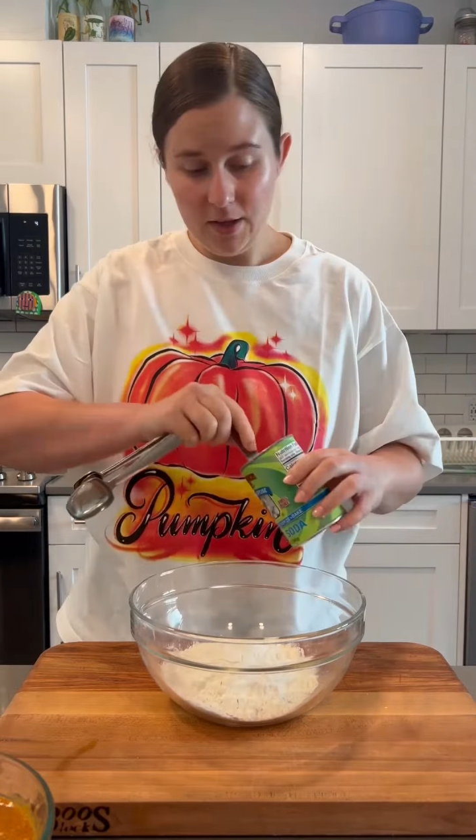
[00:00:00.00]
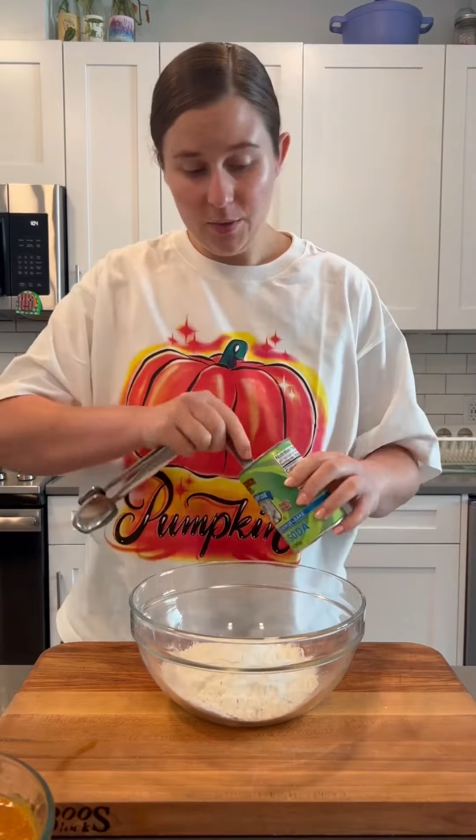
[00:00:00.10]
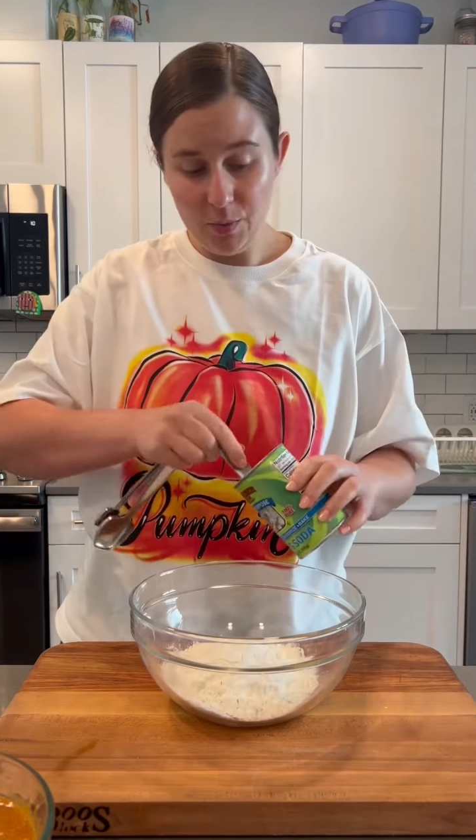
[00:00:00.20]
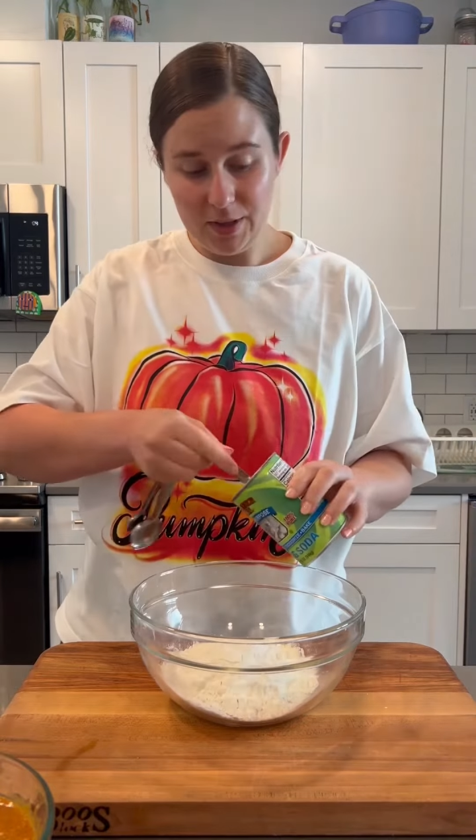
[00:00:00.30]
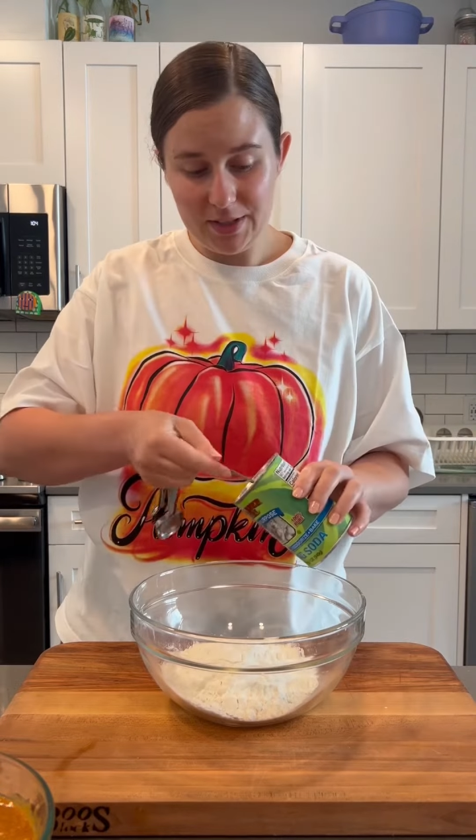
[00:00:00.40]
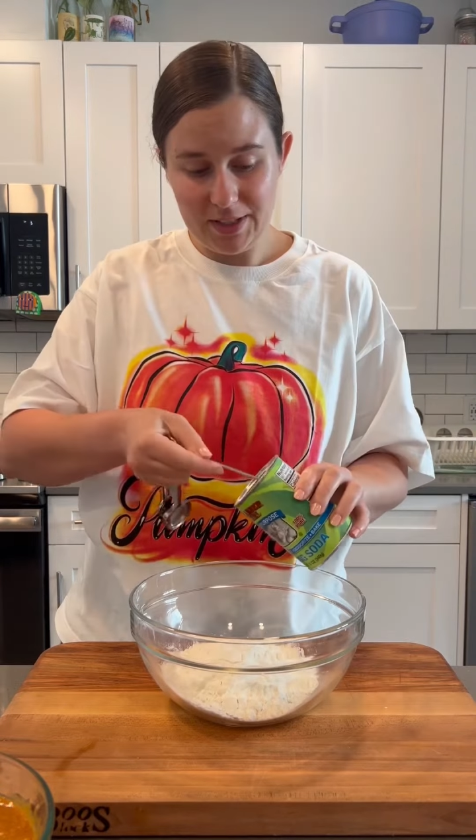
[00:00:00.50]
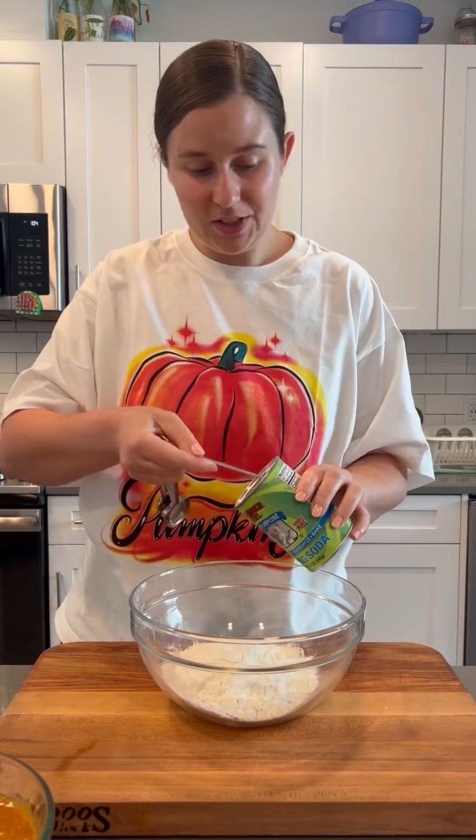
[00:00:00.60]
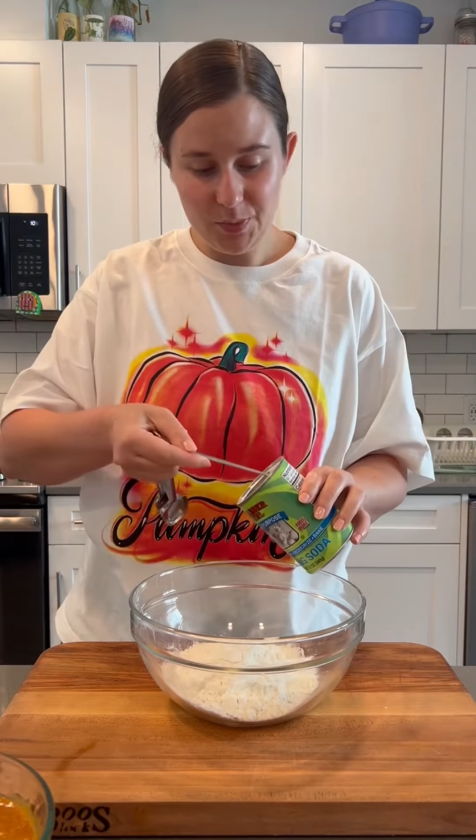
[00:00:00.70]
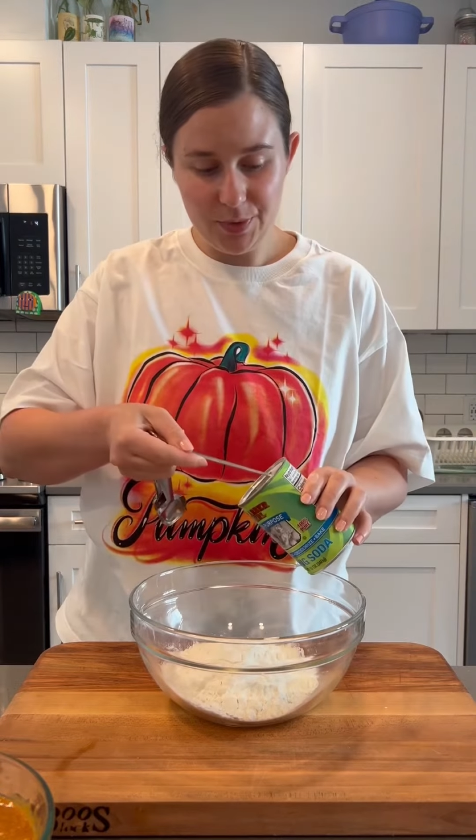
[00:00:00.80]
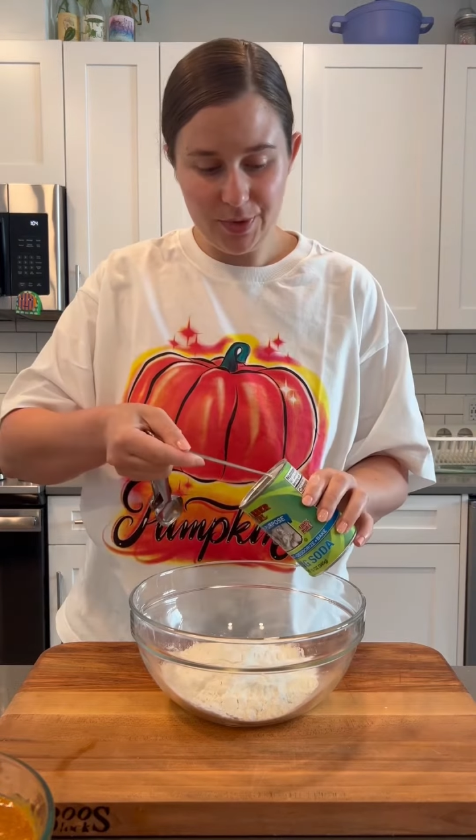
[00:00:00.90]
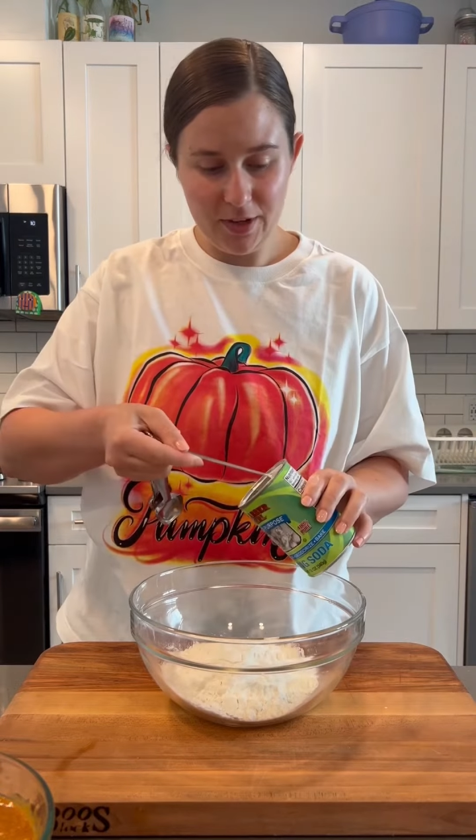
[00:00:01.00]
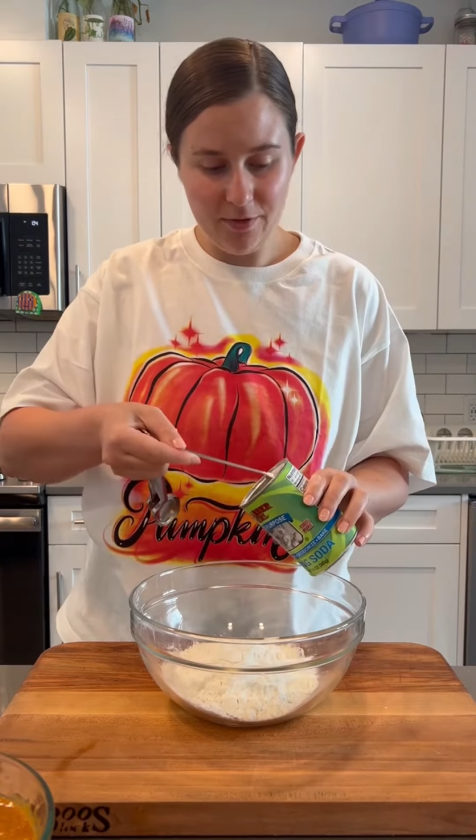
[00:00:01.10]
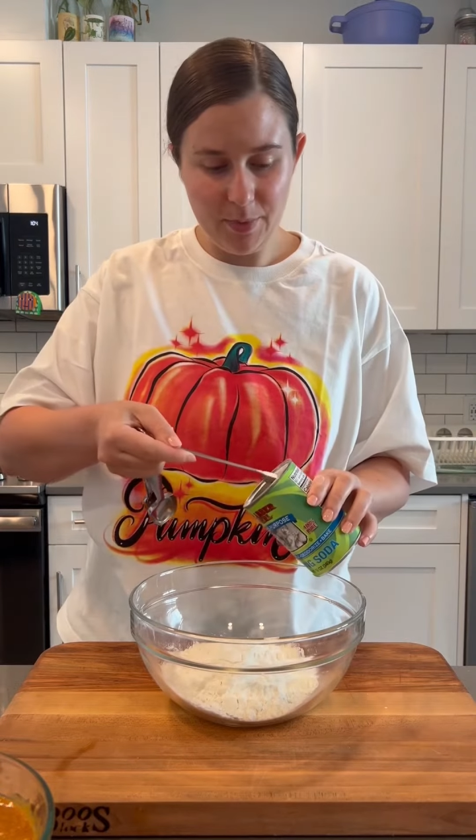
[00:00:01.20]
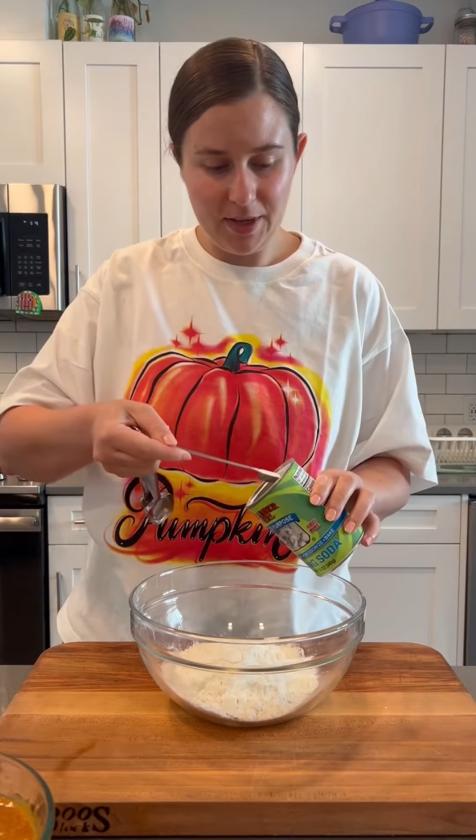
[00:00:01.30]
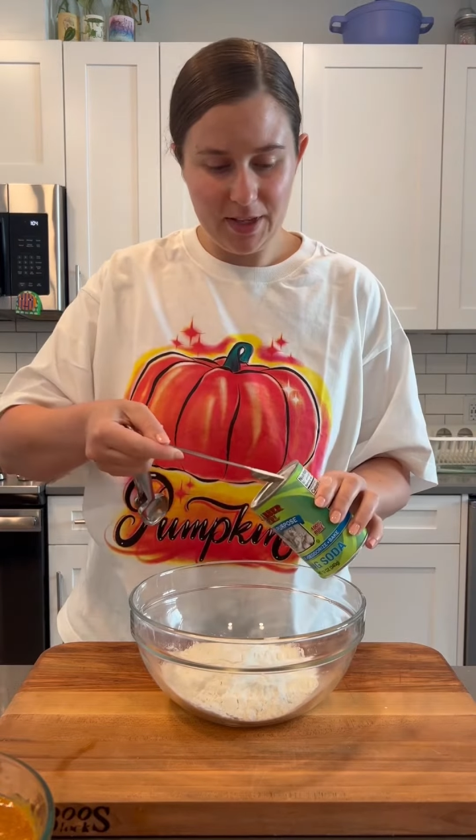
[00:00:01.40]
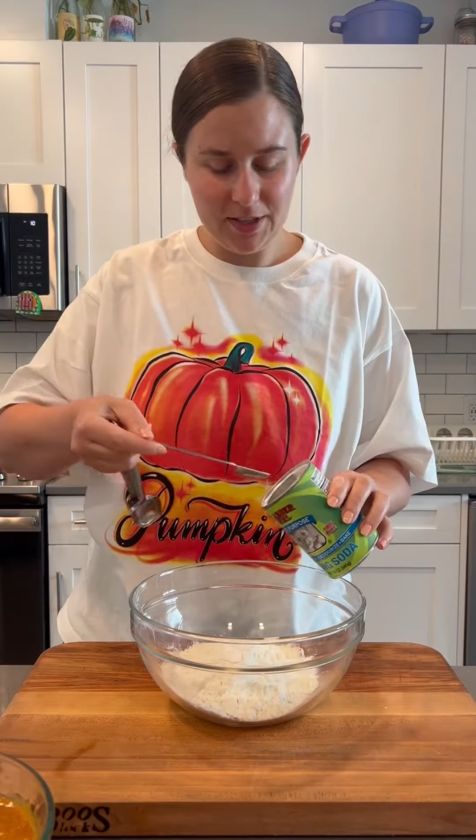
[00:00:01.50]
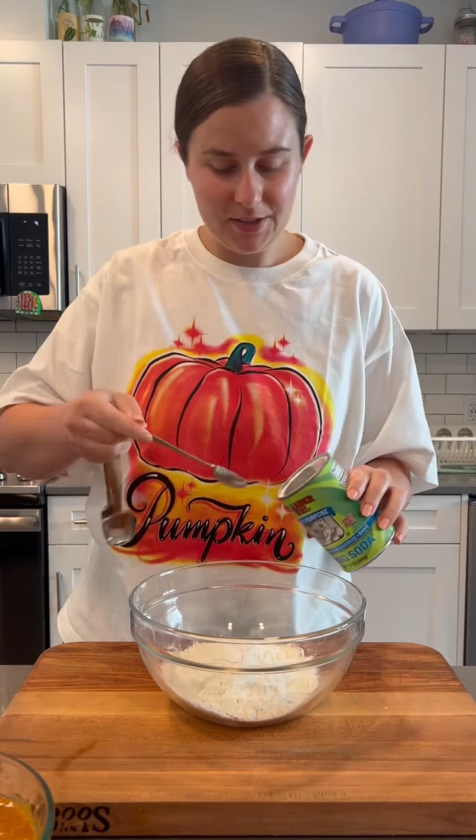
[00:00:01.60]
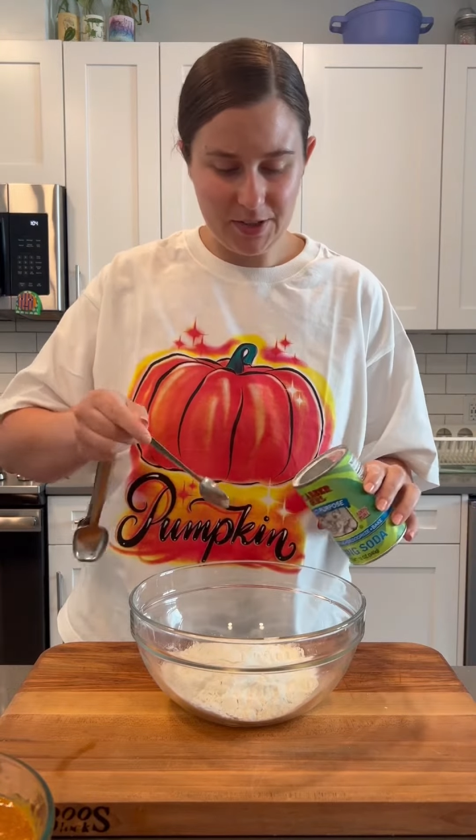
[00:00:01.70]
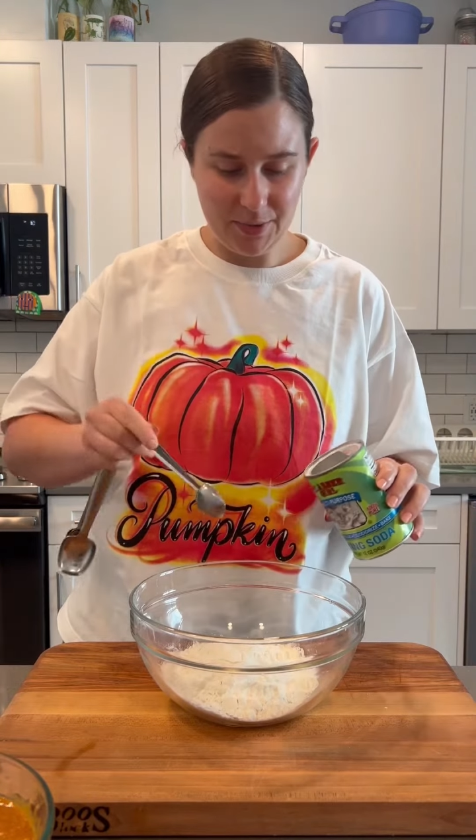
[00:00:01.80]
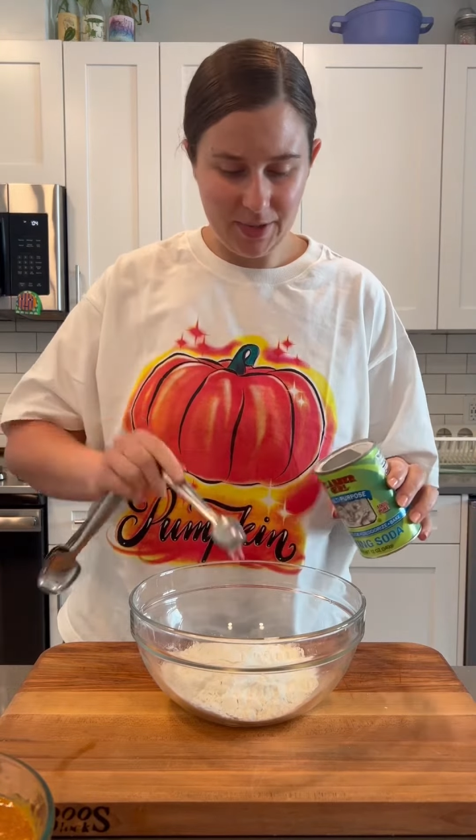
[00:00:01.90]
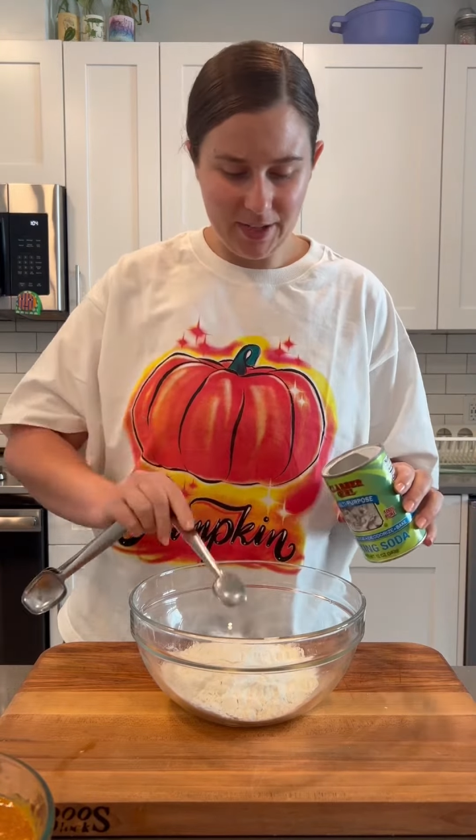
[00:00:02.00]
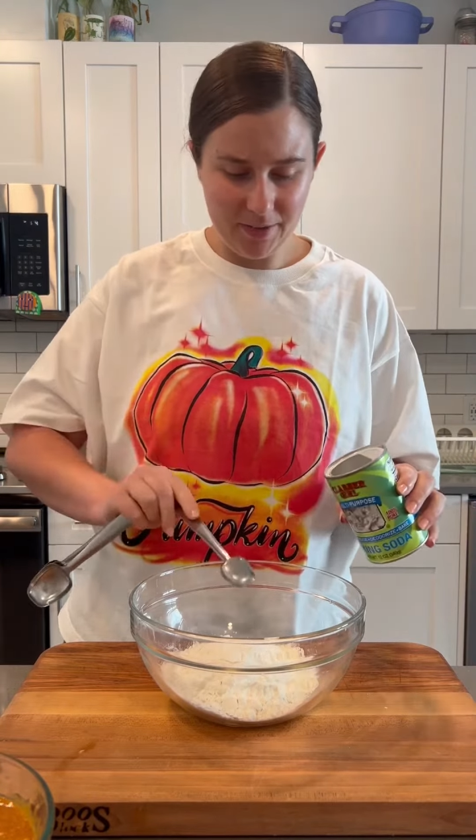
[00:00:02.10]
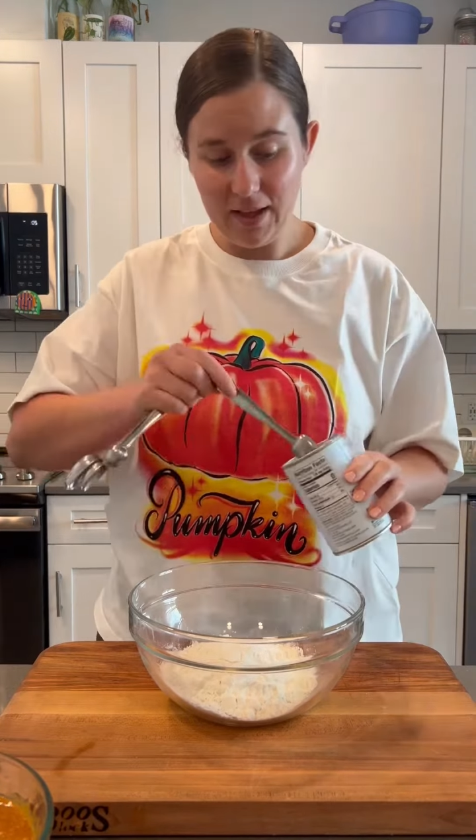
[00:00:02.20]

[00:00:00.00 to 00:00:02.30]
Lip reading: 1 teaspoon of baking soda,